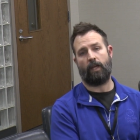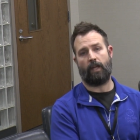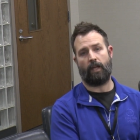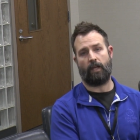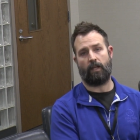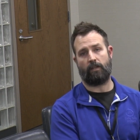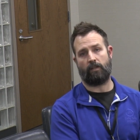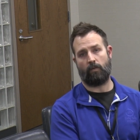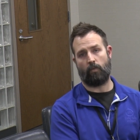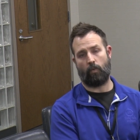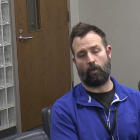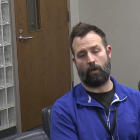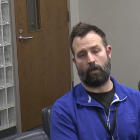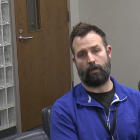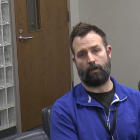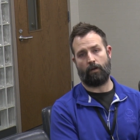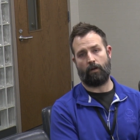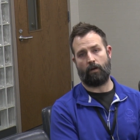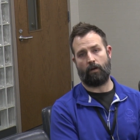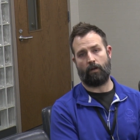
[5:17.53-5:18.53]
and the
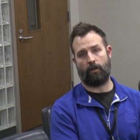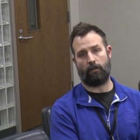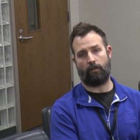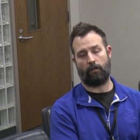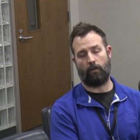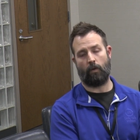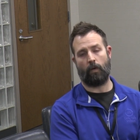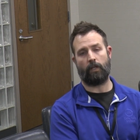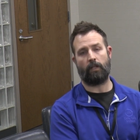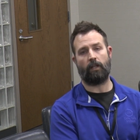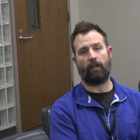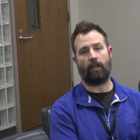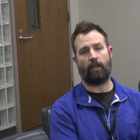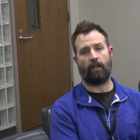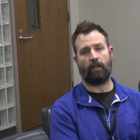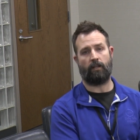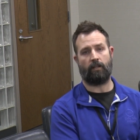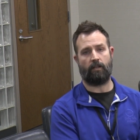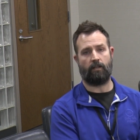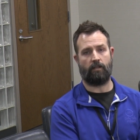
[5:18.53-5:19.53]
one on Lloyd
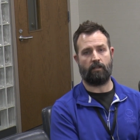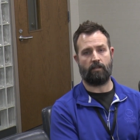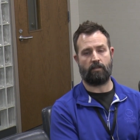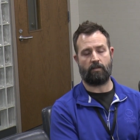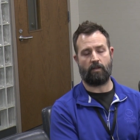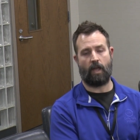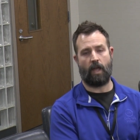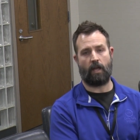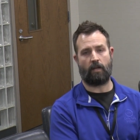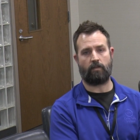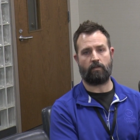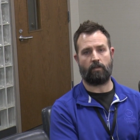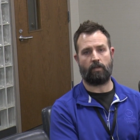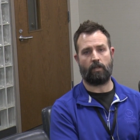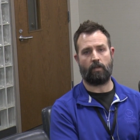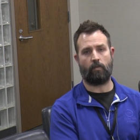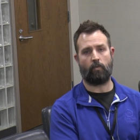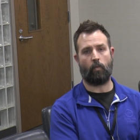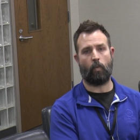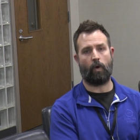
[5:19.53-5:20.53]
Lane is
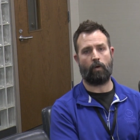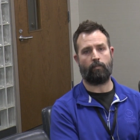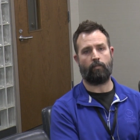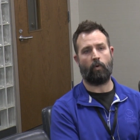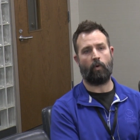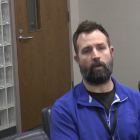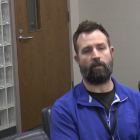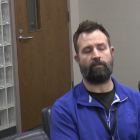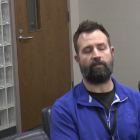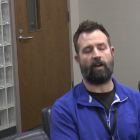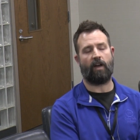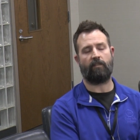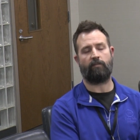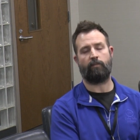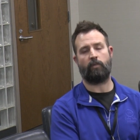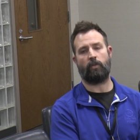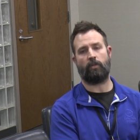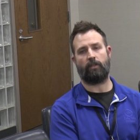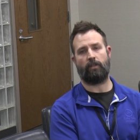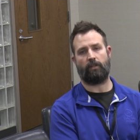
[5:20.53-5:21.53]
actually
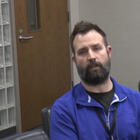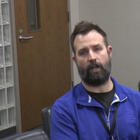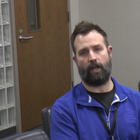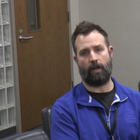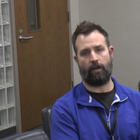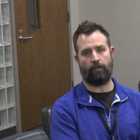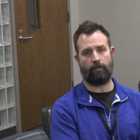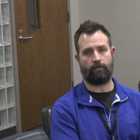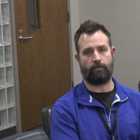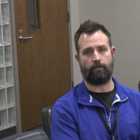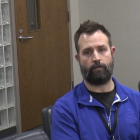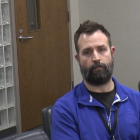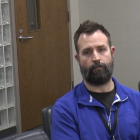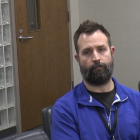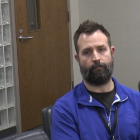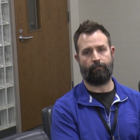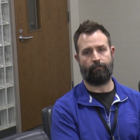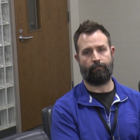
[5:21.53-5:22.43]
1.5 million gallons.